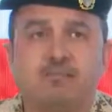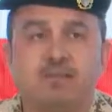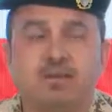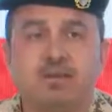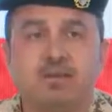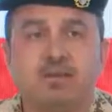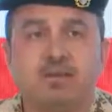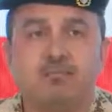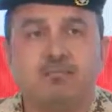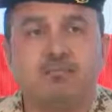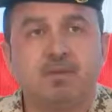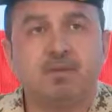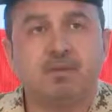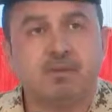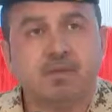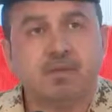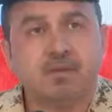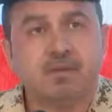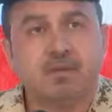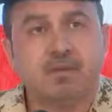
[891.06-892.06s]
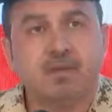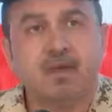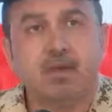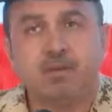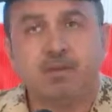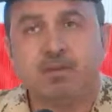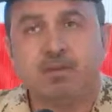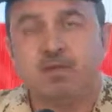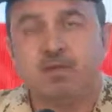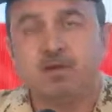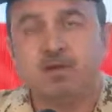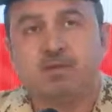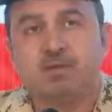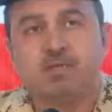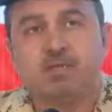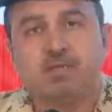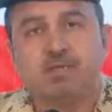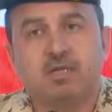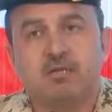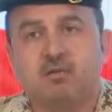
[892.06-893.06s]
think, as
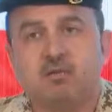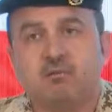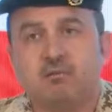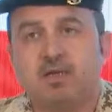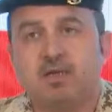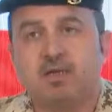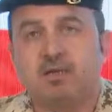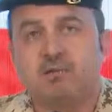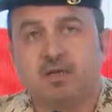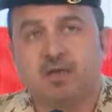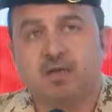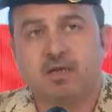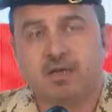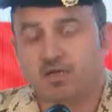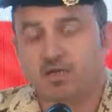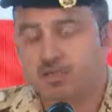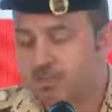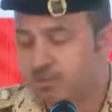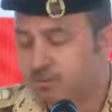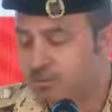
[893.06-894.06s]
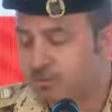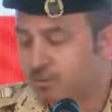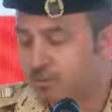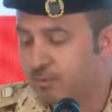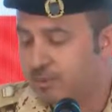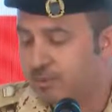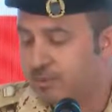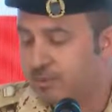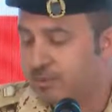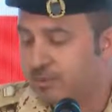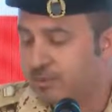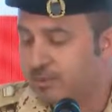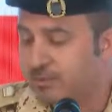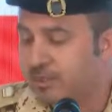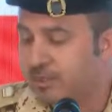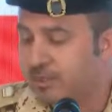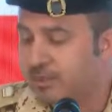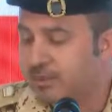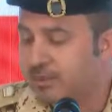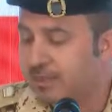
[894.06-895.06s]
usual, we always
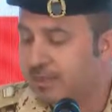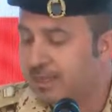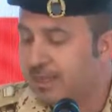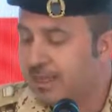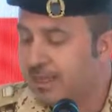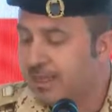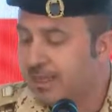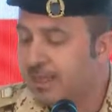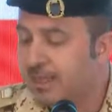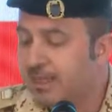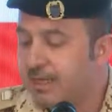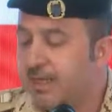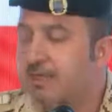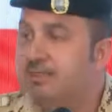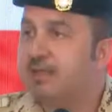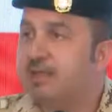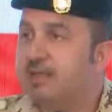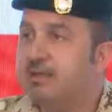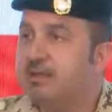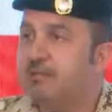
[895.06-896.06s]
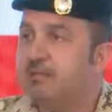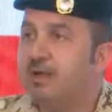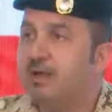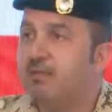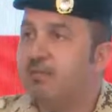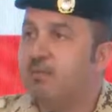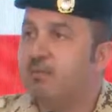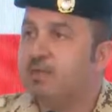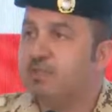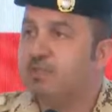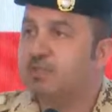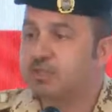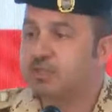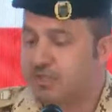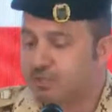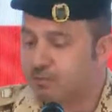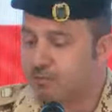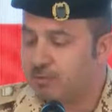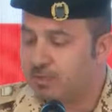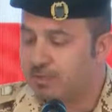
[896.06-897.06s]
update you on these studies. We
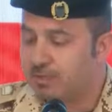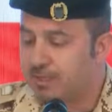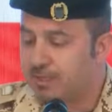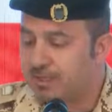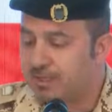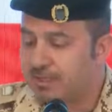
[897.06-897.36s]
also have